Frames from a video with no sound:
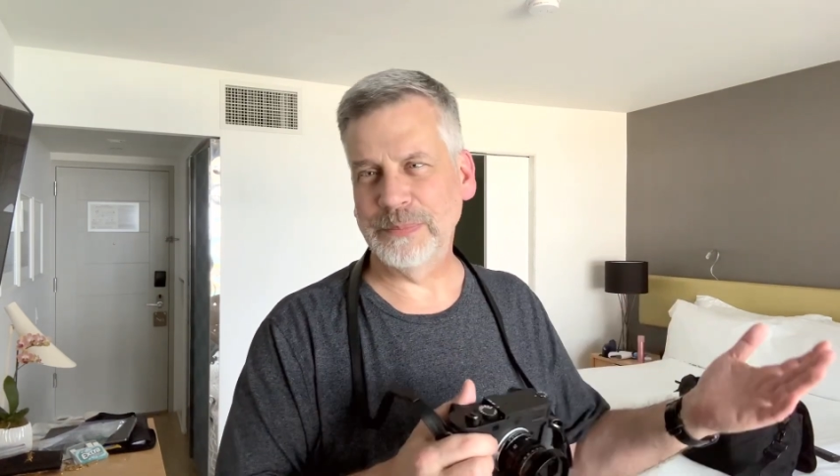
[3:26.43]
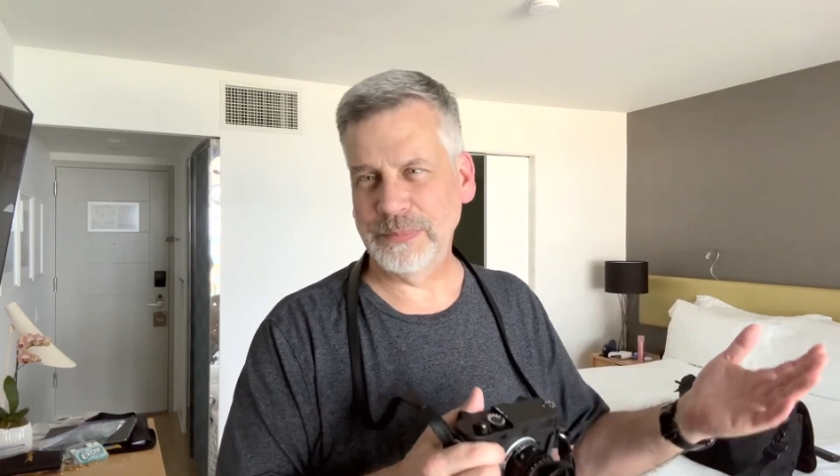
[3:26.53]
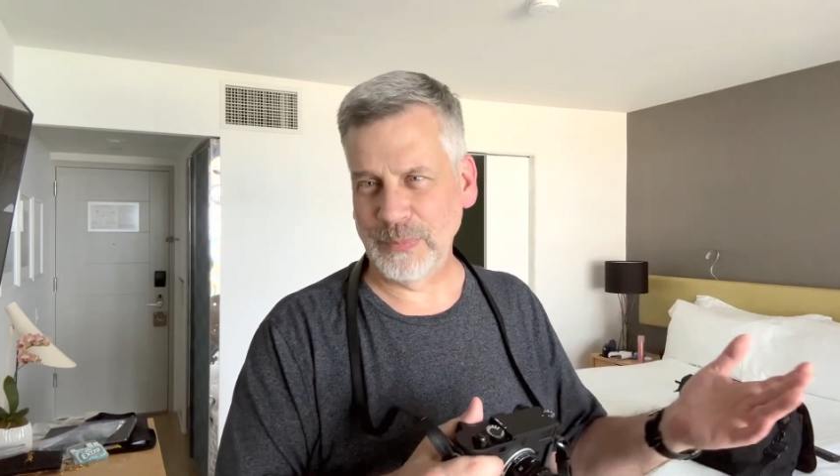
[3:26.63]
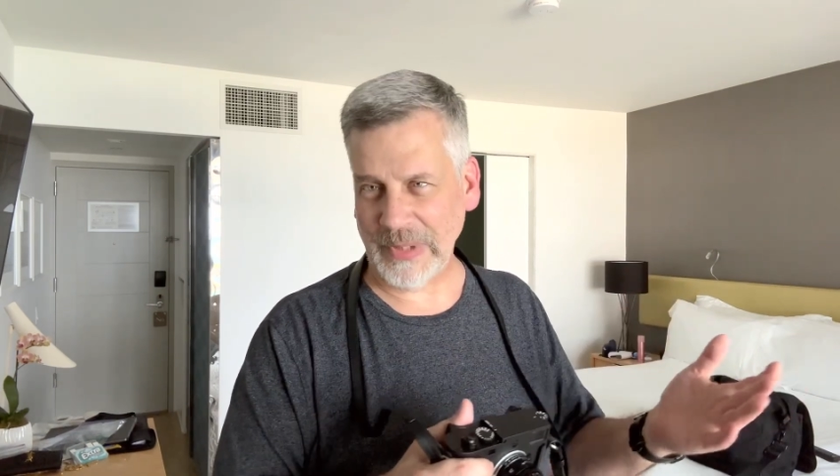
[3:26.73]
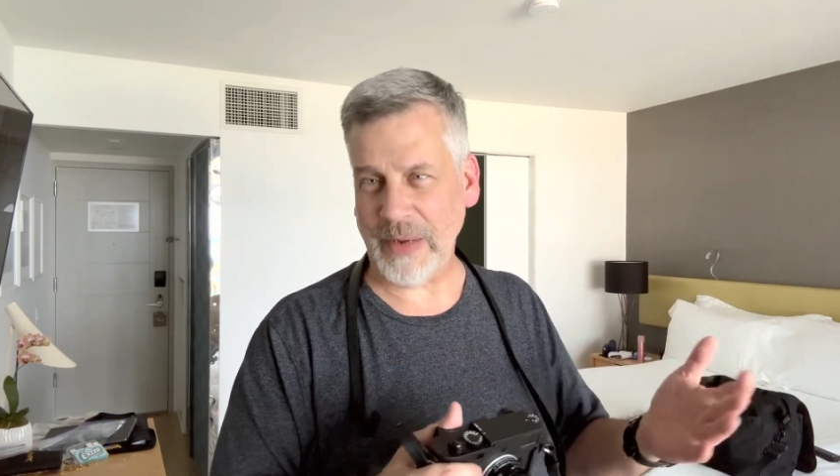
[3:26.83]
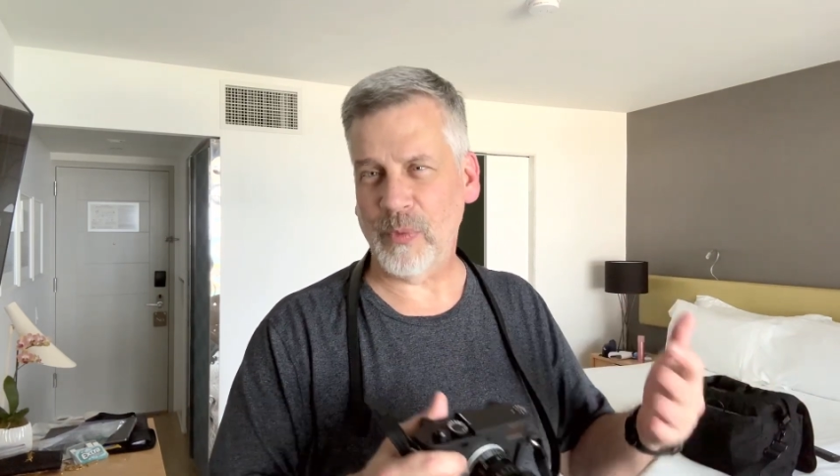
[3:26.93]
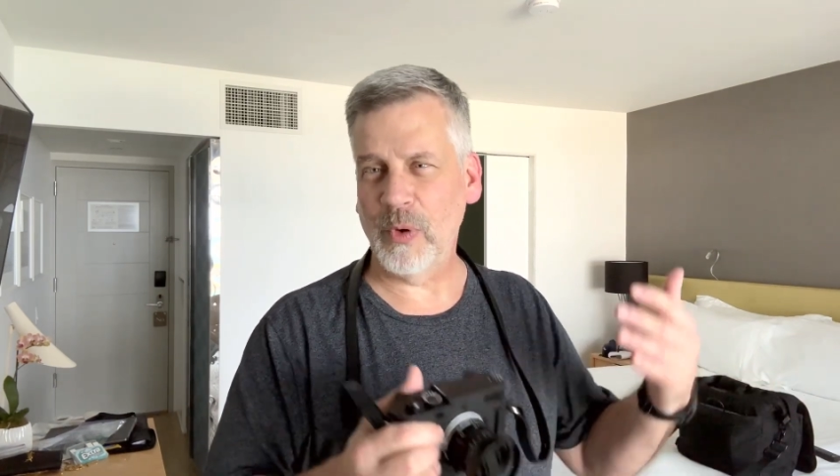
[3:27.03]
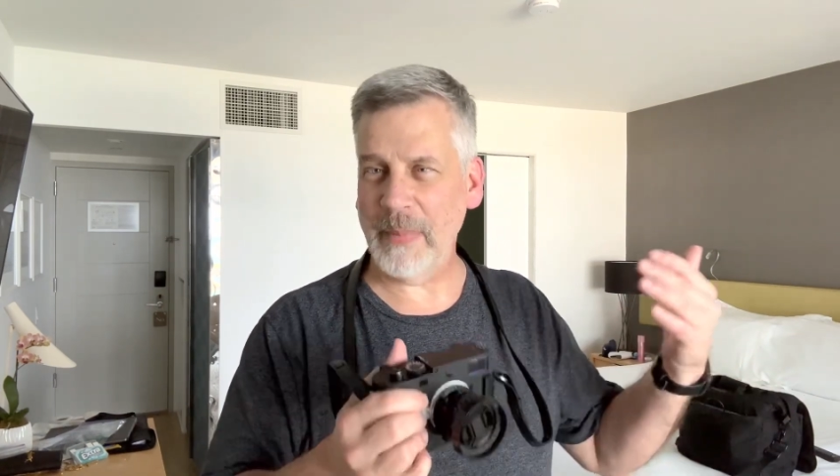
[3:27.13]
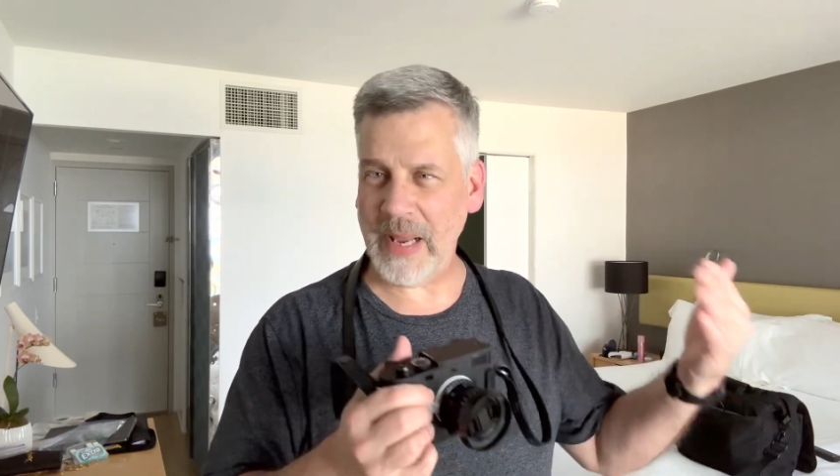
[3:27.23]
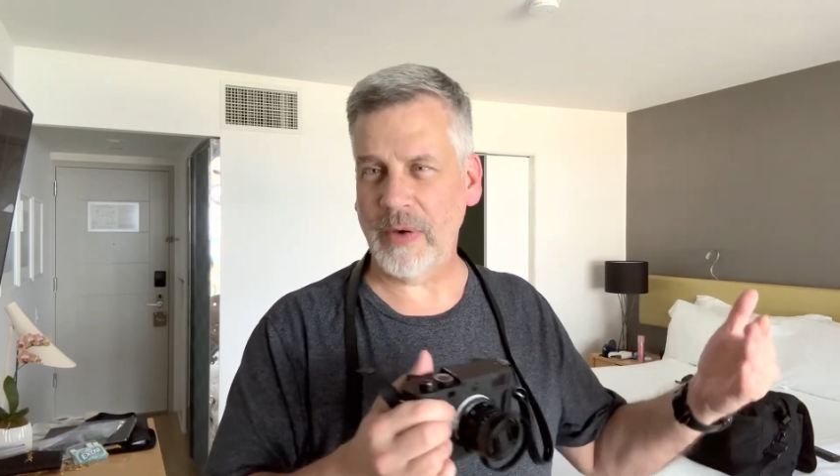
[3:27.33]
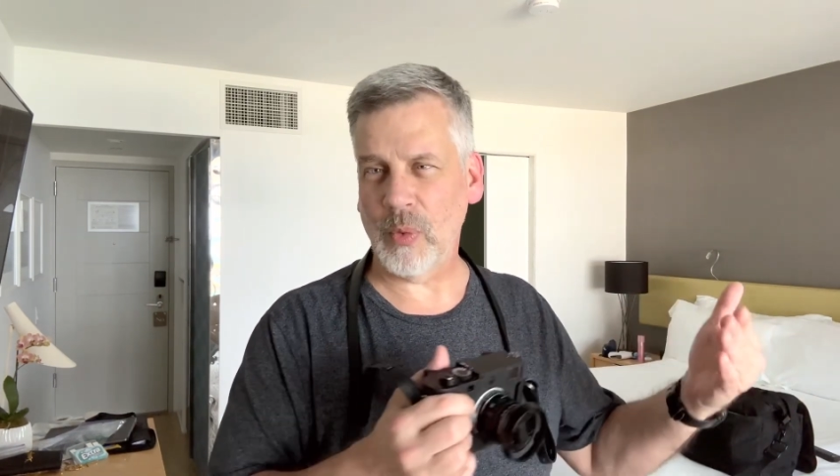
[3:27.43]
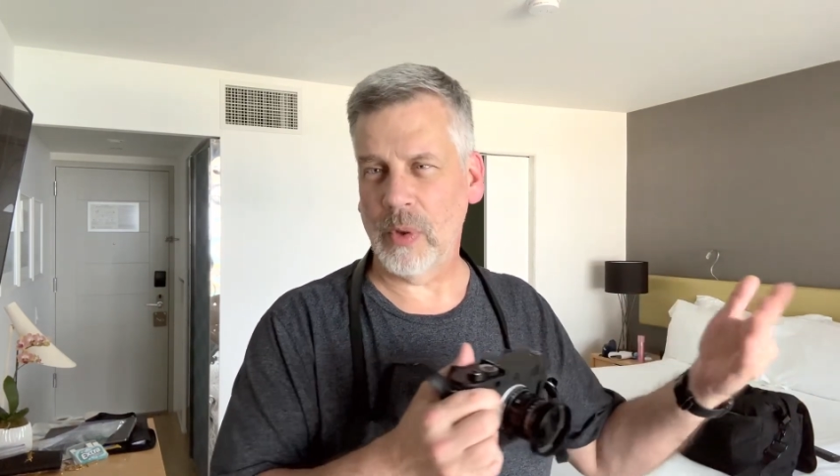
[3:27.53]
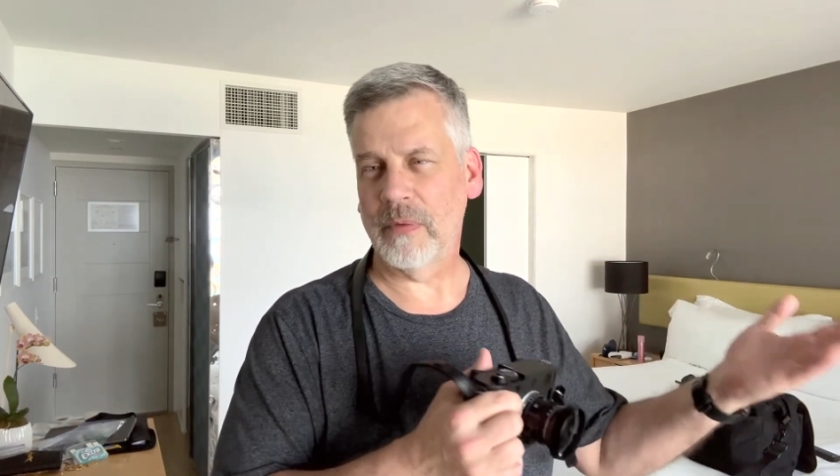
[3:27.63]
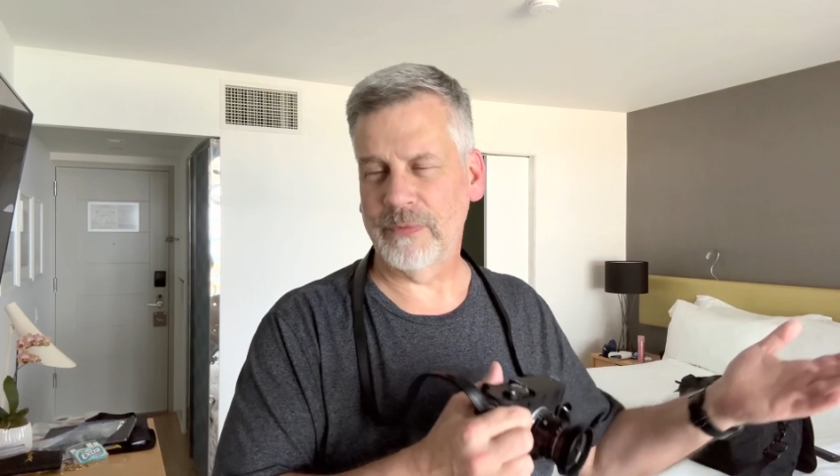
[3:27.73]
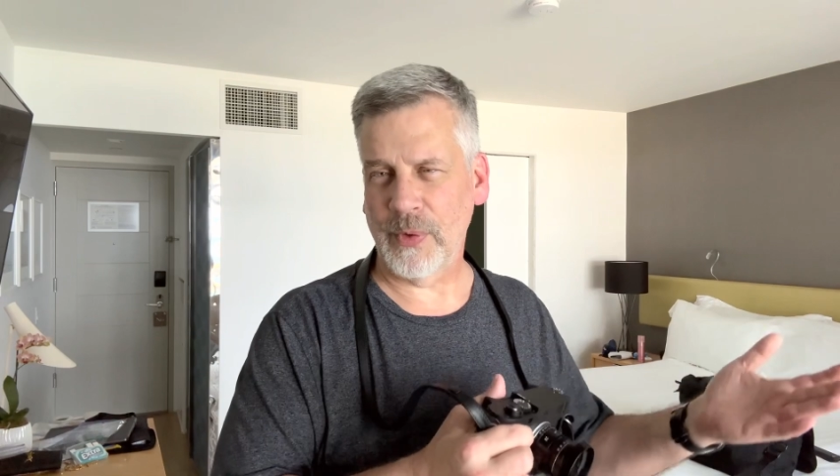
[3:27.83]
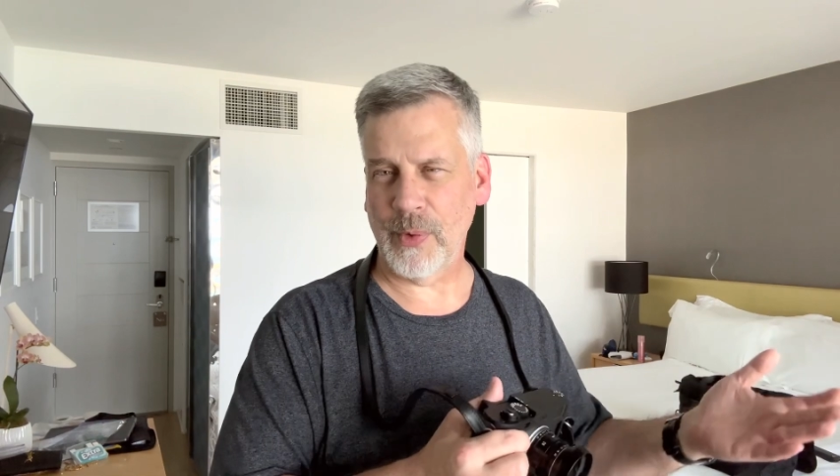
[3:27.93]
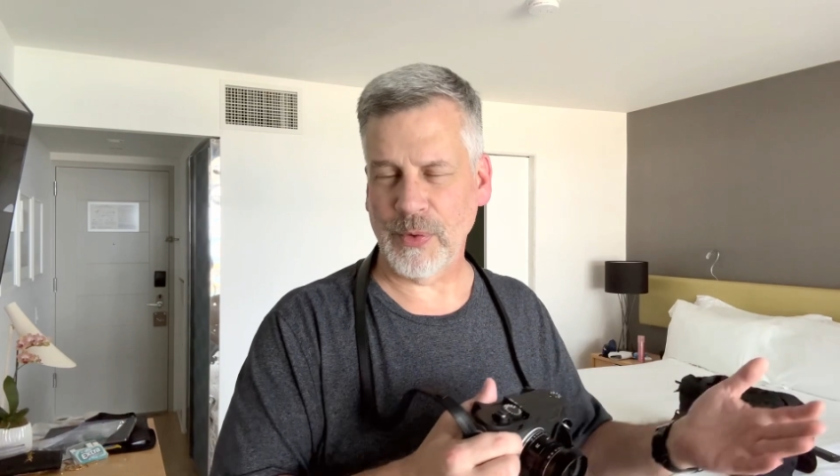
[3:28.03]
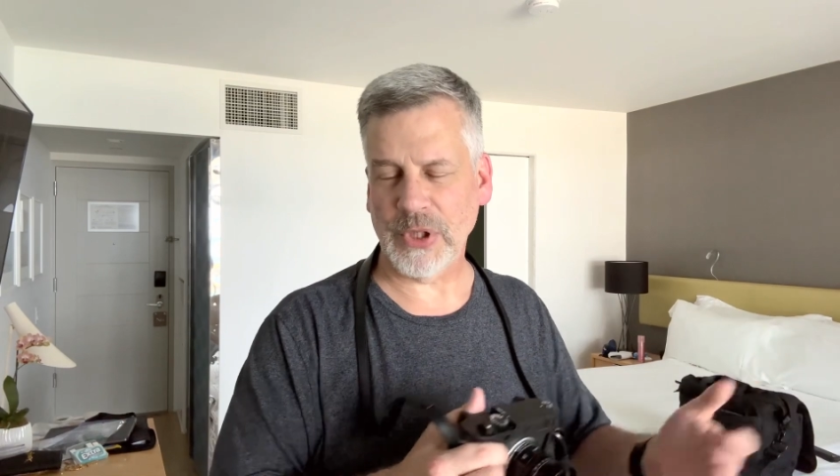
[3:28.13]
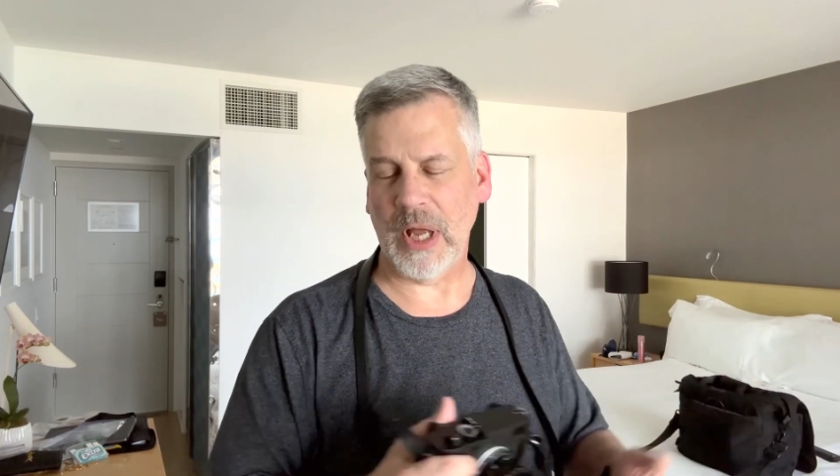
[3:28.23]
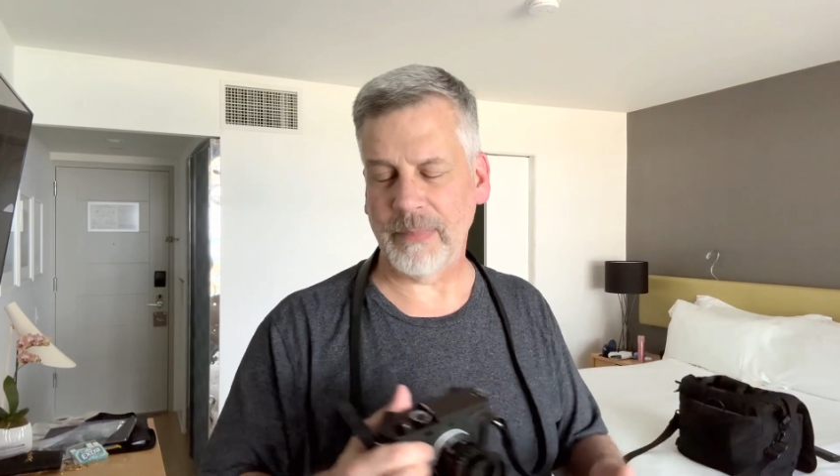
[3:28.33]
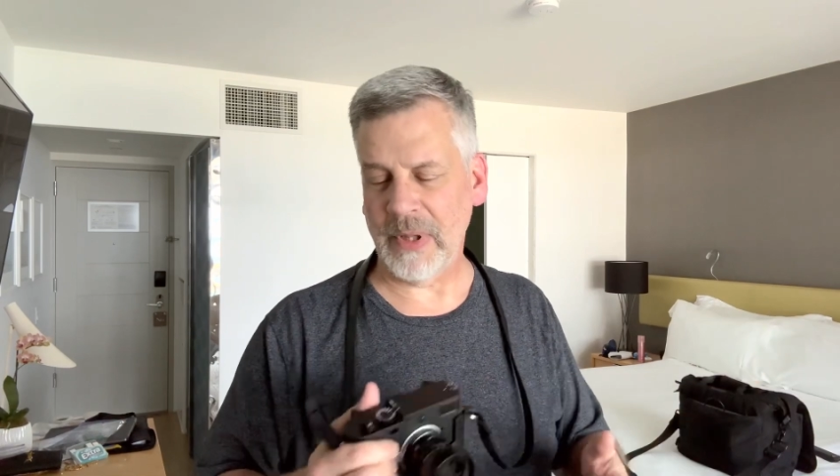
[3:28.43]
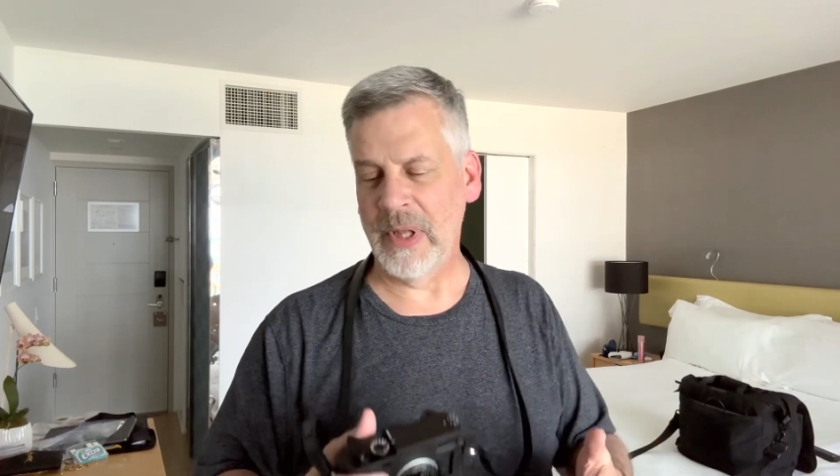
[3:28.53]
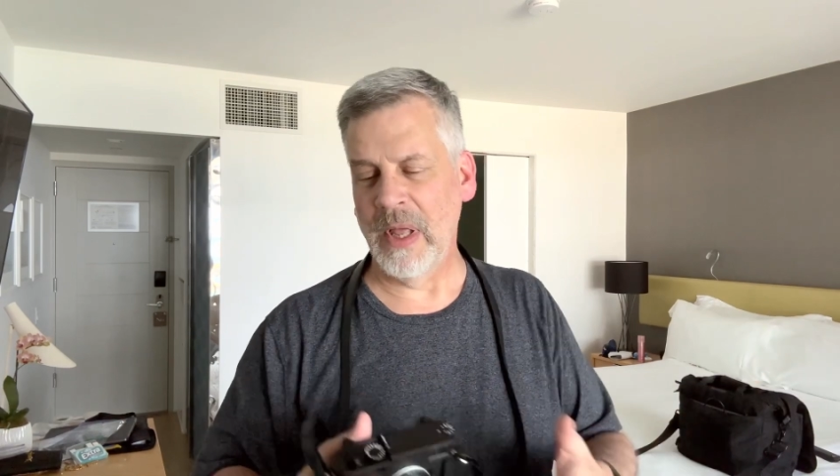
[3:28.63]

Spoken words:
Lightroom and or Photoshop